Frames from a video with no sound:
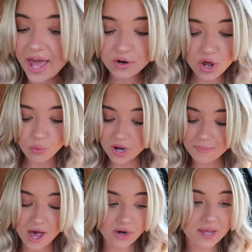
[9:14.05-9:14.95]
I don't know what
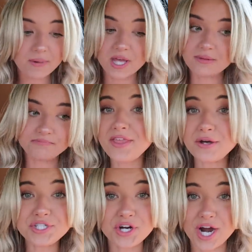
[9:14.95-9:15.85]
about it, but that
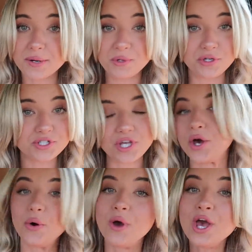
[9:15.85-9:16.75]
was incredible.
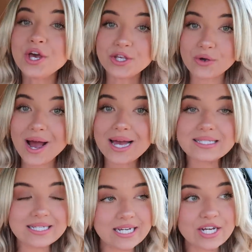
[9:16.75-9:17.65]
So you
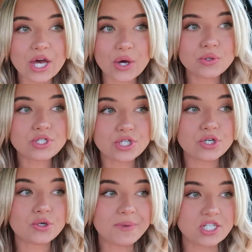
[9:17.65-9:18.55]
guys need to go
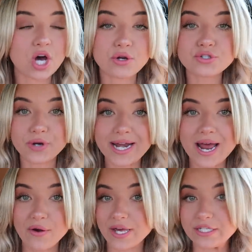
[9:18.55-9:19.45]
to McDonald's right
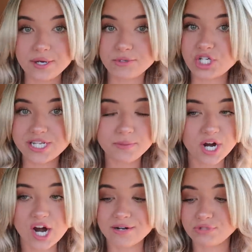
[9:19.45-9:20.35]
now and get a double
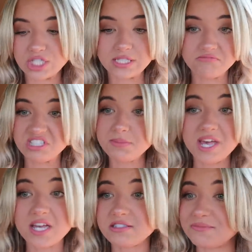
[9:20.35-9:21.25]
cheeseburger just
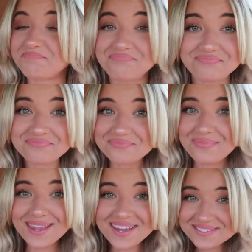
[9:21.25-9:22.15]
because.
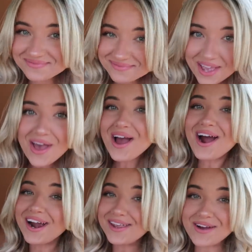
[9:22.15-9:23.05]

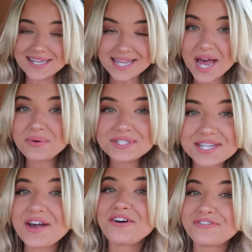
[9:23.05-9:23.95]
All right, you guys, I will
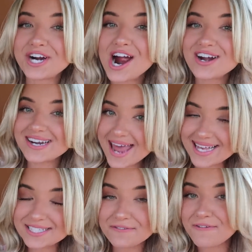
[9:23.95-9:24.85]
see y'all for our
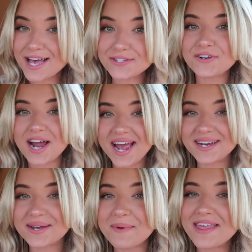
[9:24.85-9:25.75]
next fast food
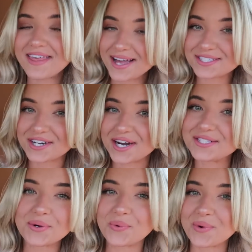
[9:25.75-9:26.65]
item that
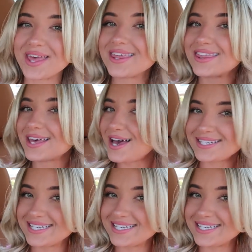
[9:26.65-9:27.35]
starts with a